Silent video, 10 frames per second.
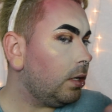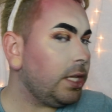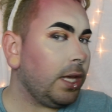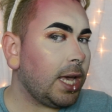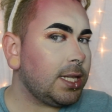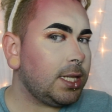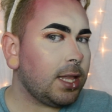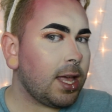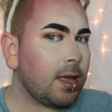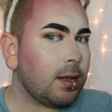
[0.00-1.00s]
Do you guys see
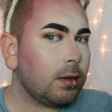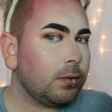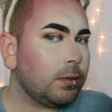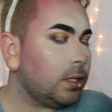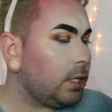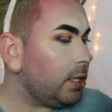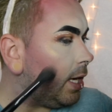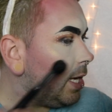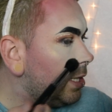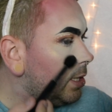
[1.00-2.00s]
that? Do you
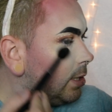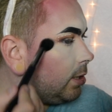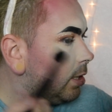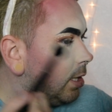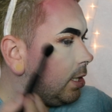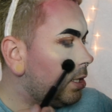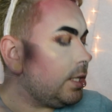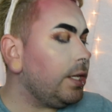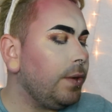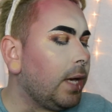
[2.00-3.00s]

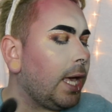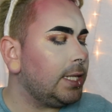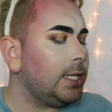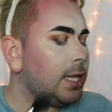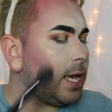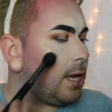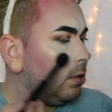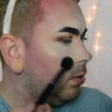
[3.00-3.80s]
guys see that?